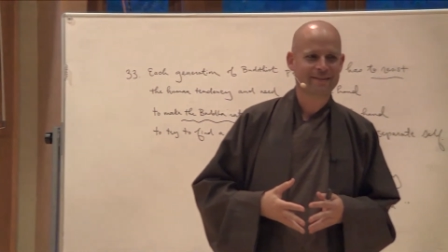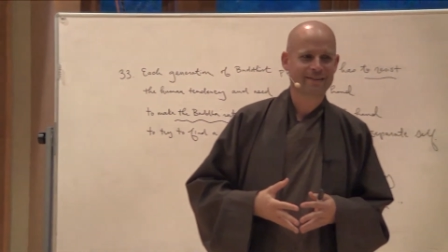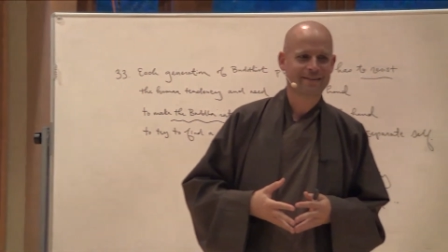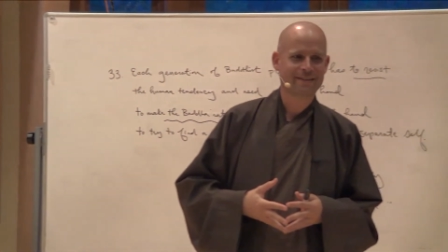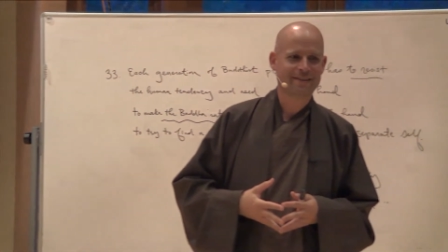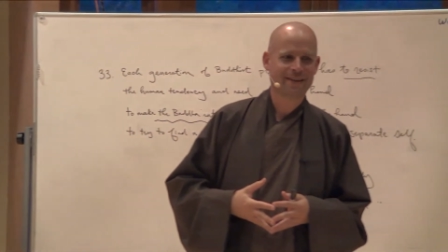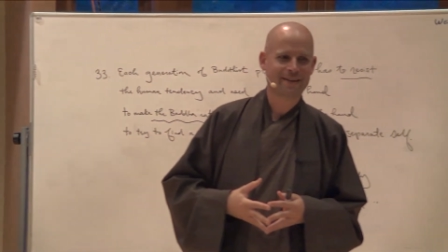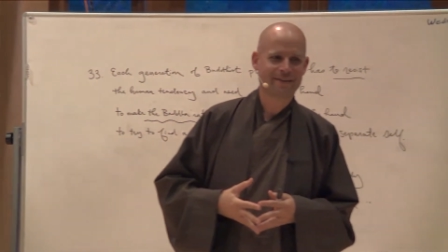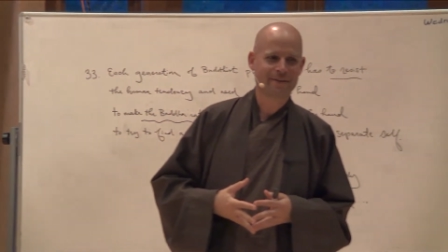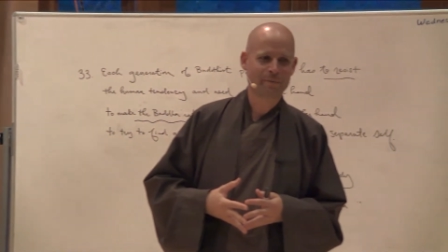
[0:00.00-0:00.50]

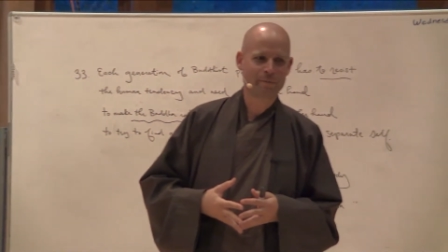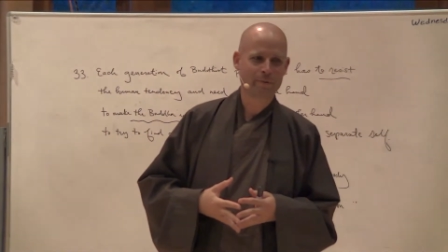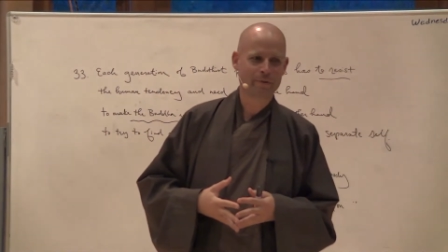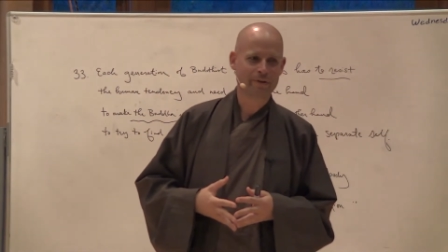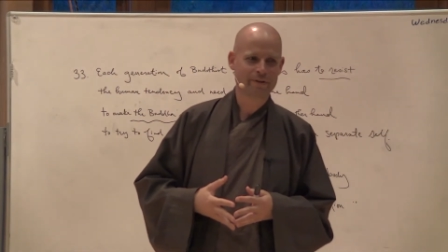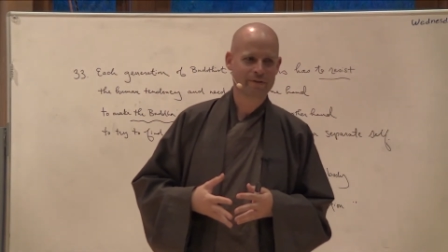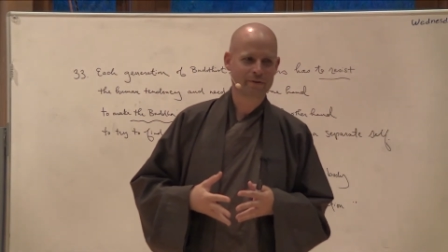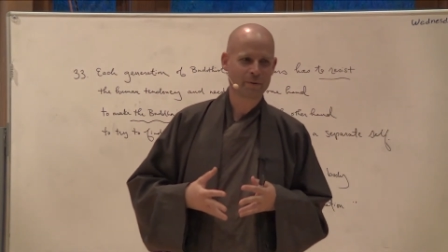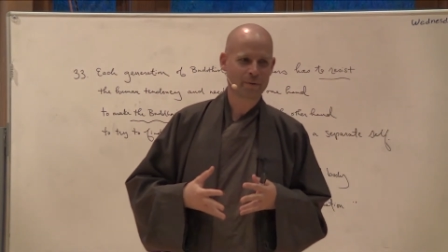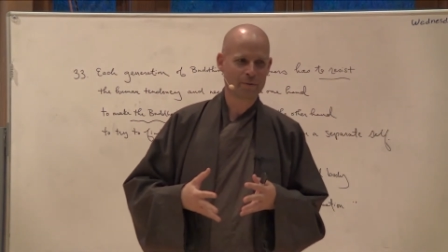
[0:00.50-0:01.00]
get the
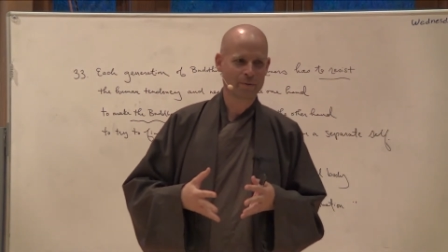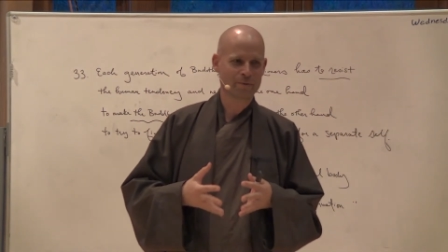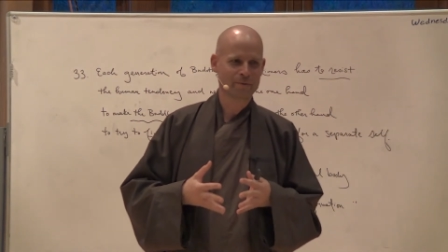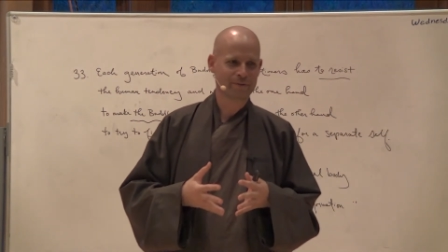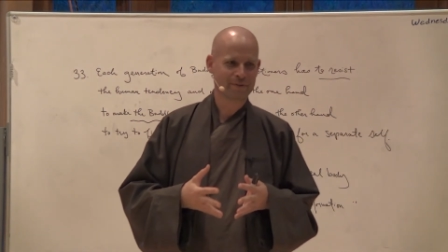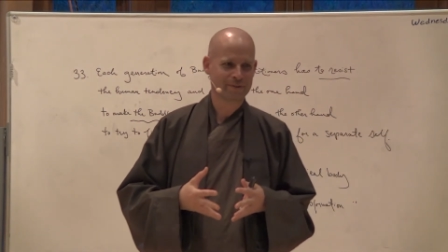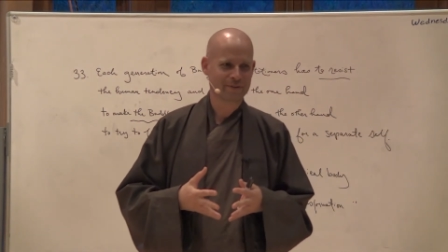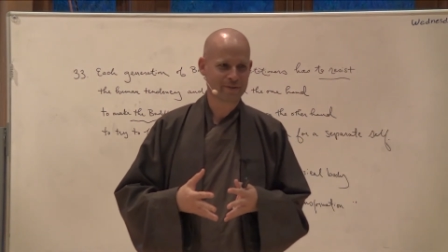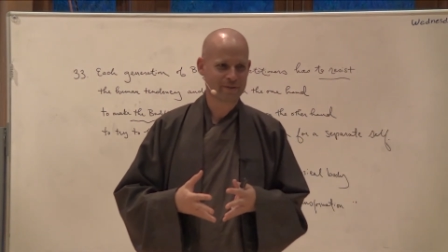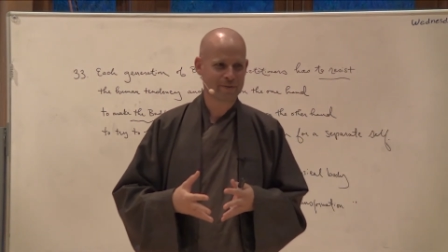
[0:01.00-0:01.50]
Buddha's goad,
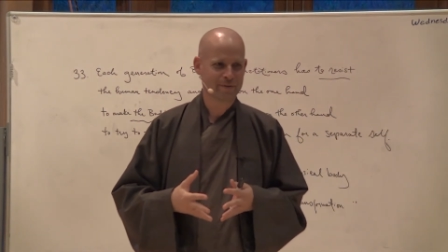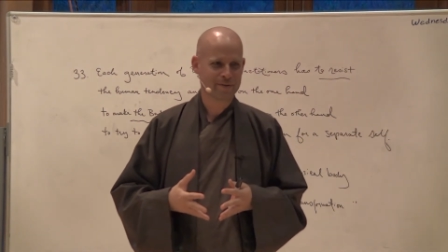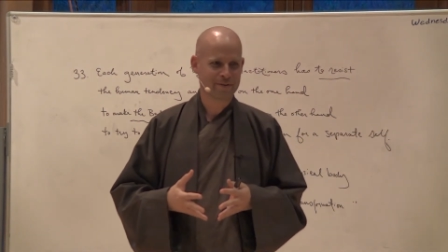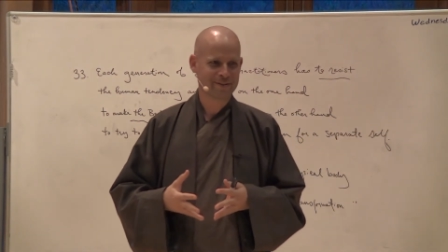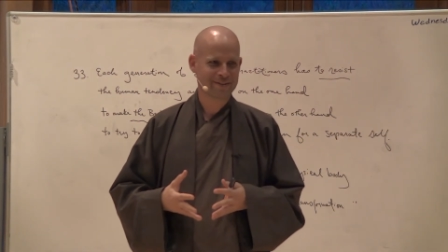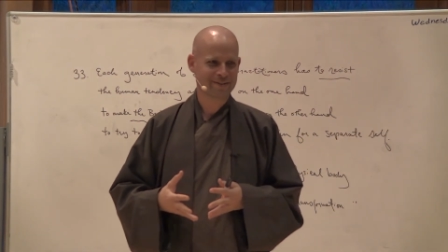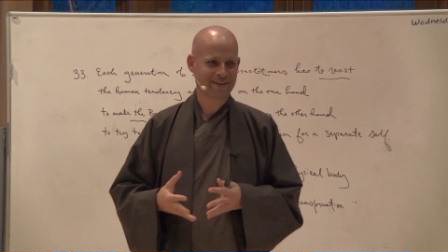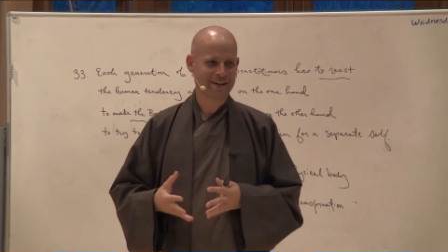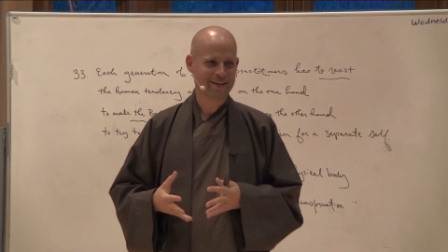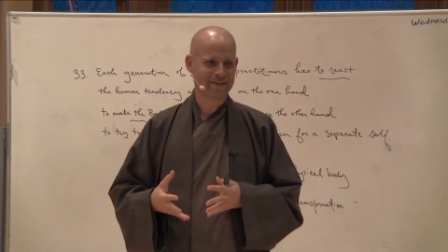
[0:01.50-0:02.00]

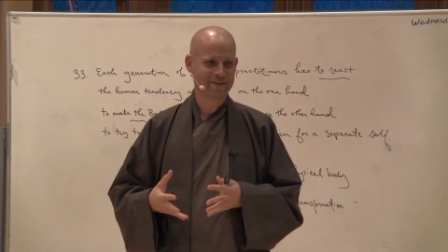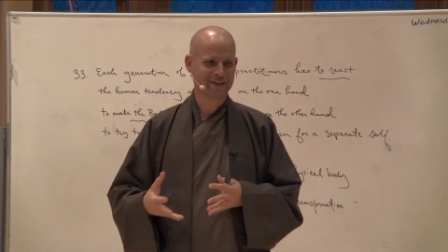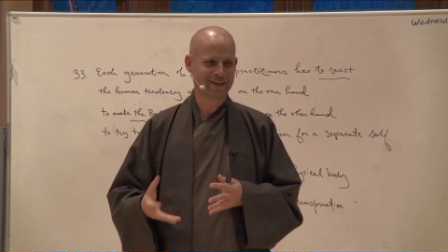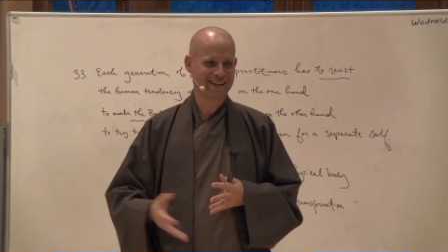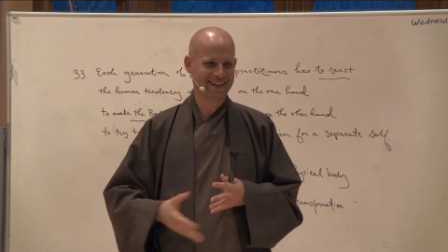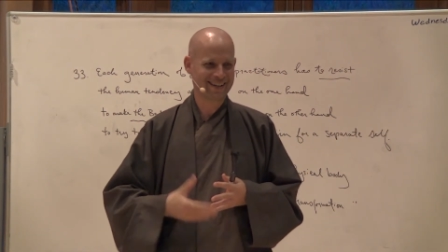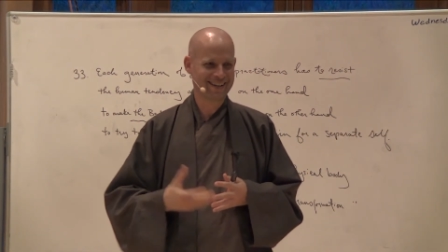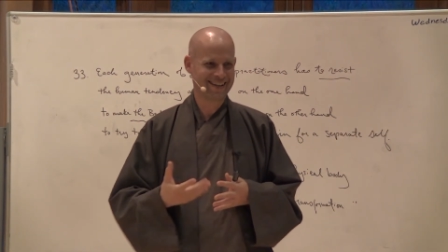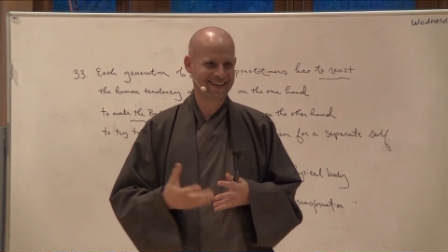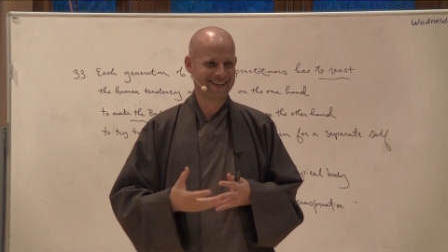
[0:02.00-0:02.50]
try to
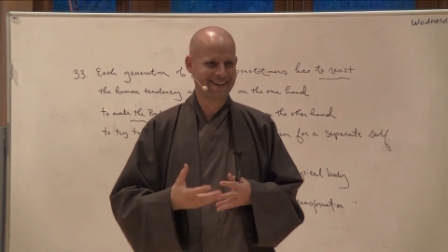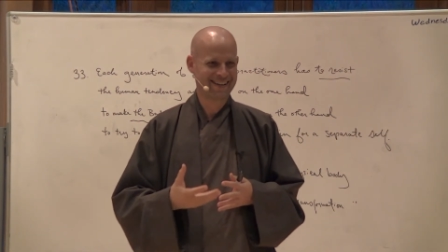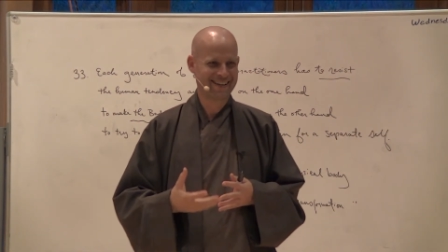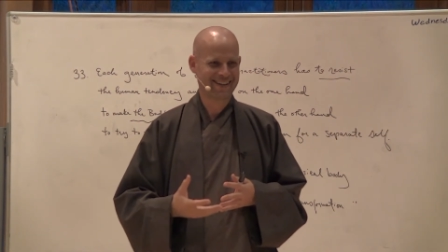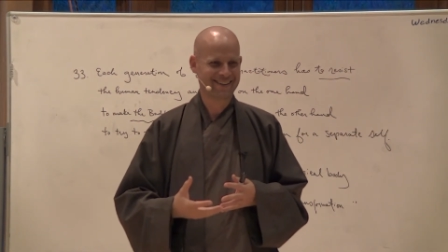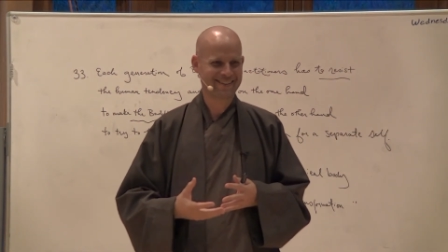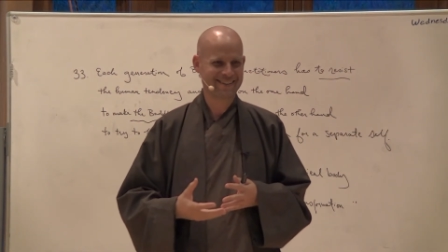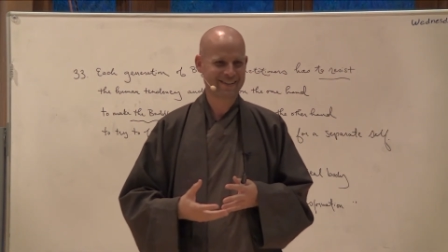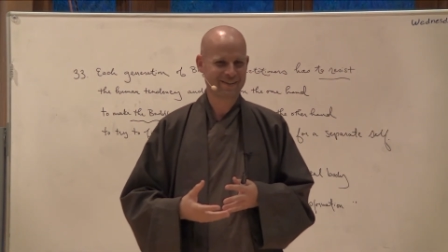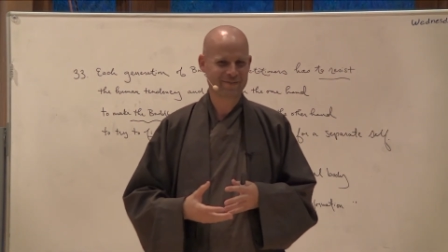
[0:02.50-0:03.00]

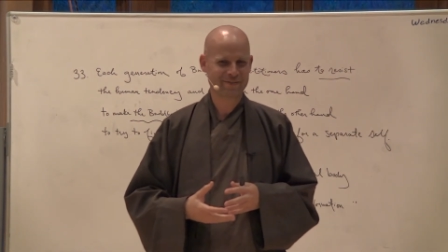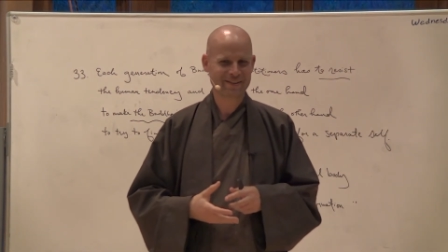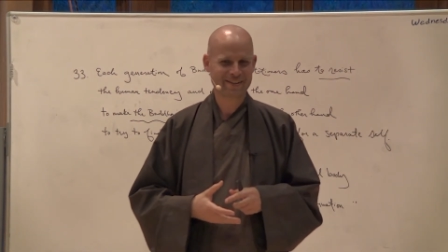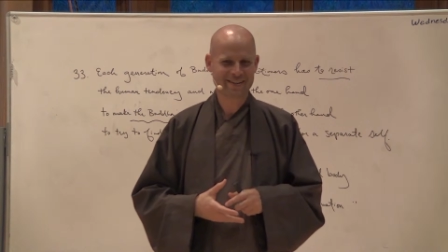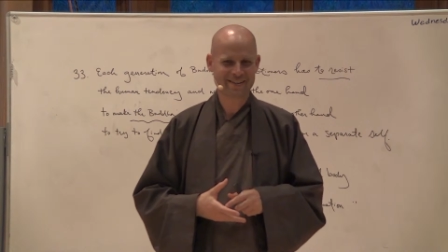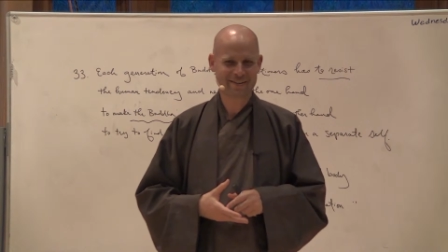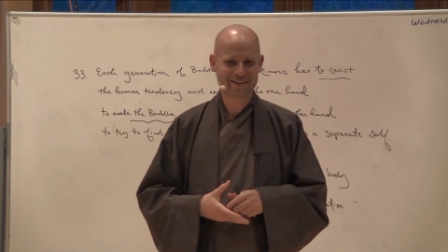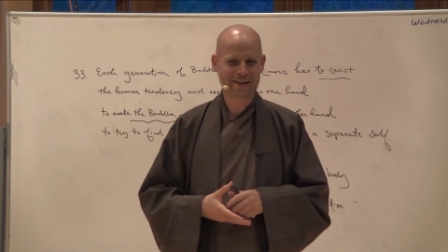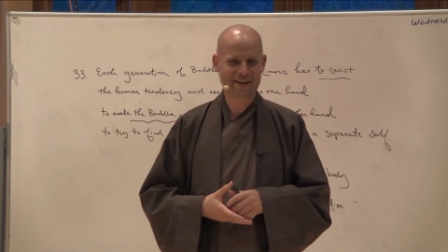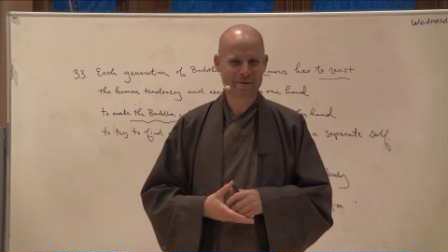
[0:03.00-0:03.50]
see if
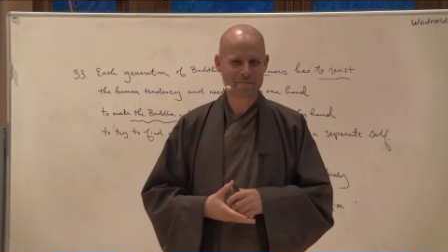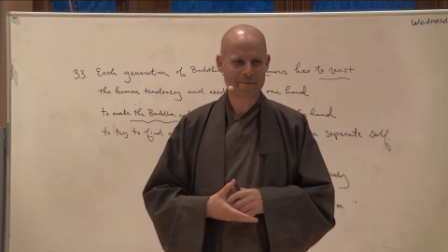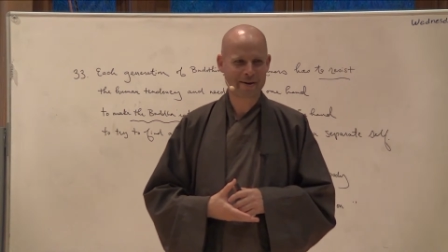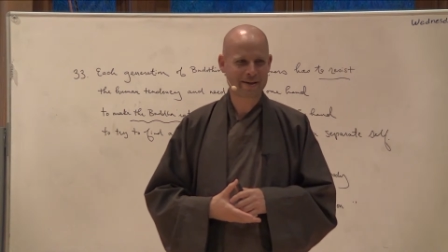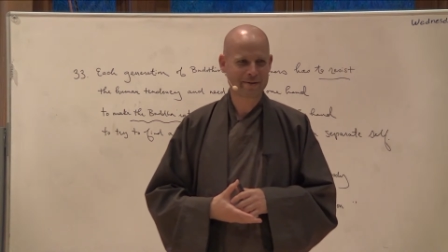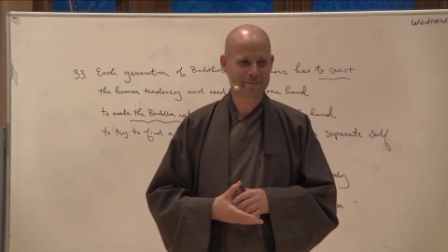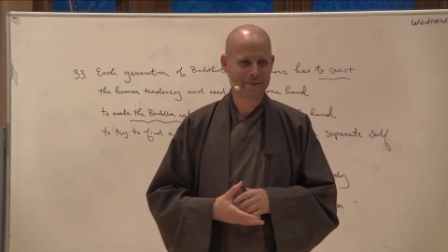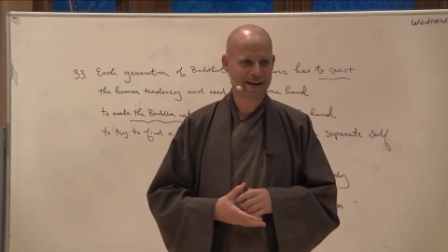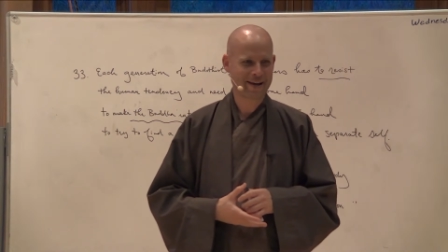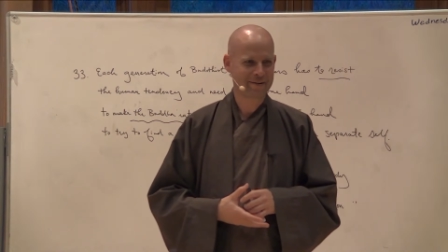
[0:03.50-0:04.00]
they can make
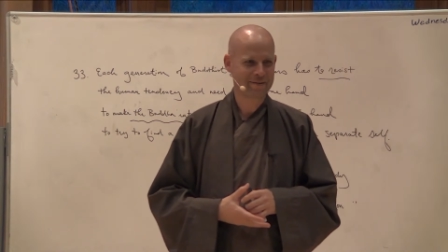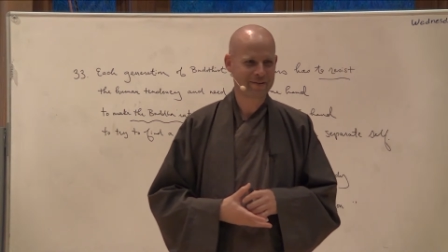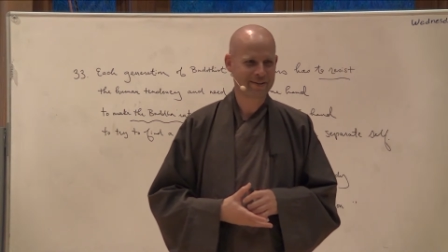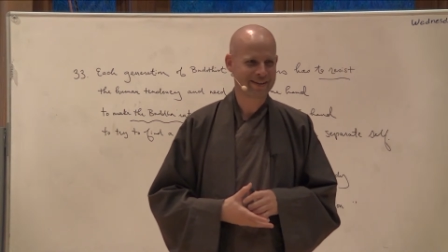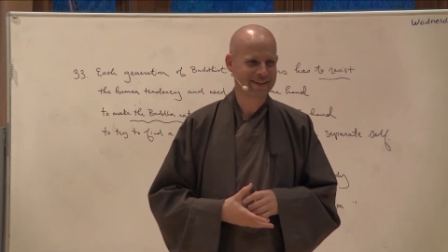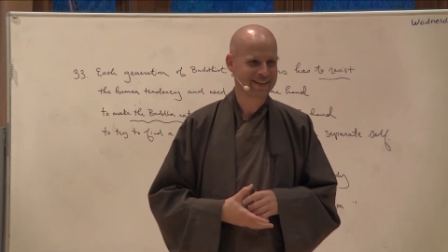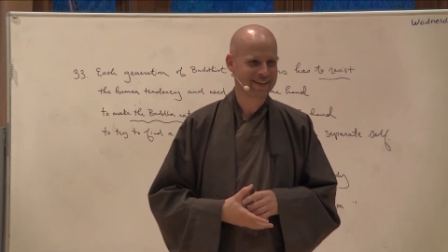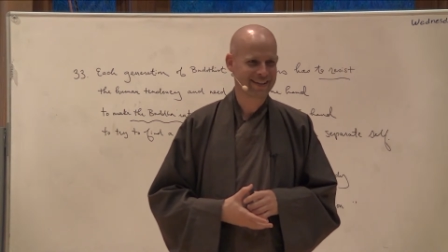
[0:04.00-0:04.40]
him angry.